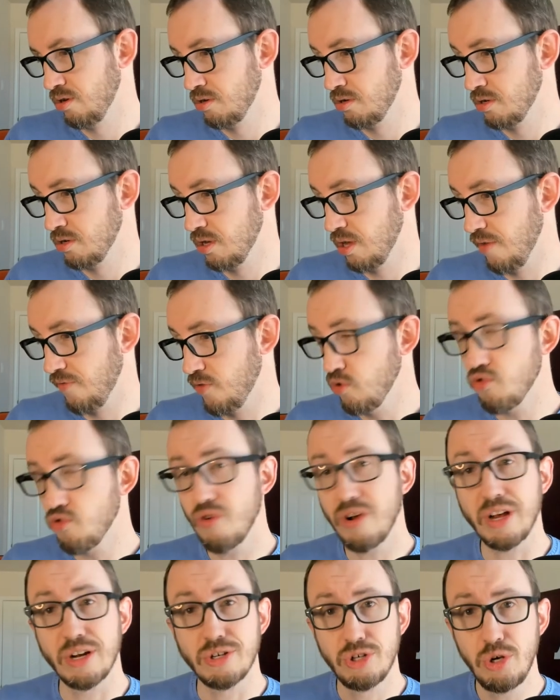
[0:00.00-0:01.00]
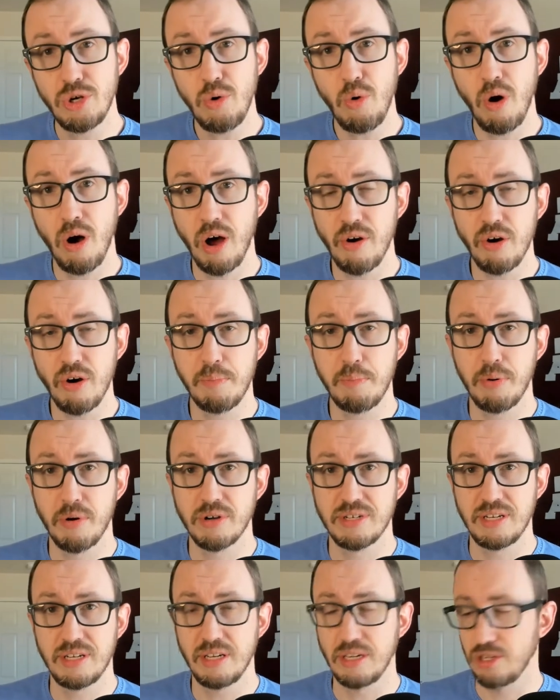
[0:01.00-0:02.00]
if you drink
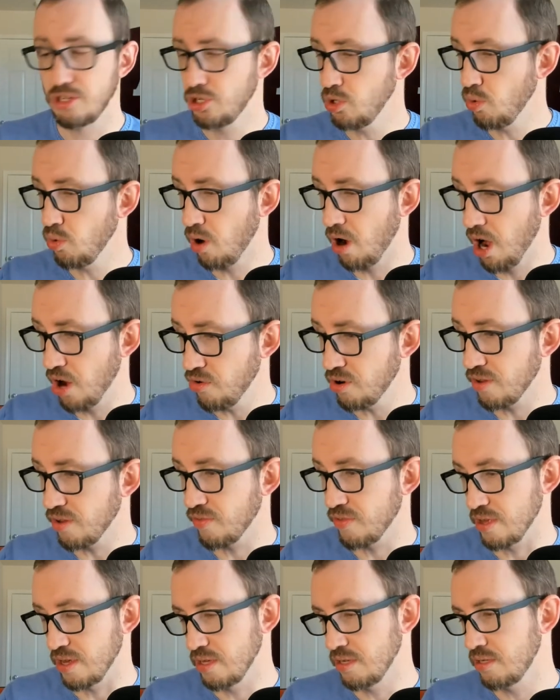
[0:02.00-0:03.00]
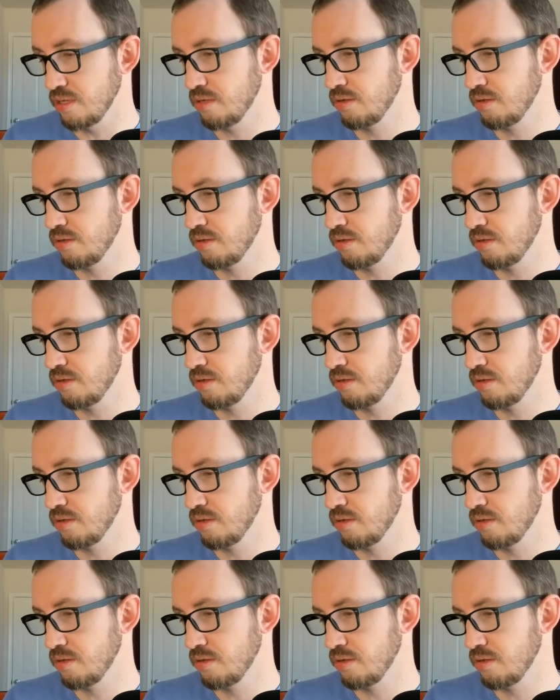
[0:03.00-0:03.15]
200%, 200 of these,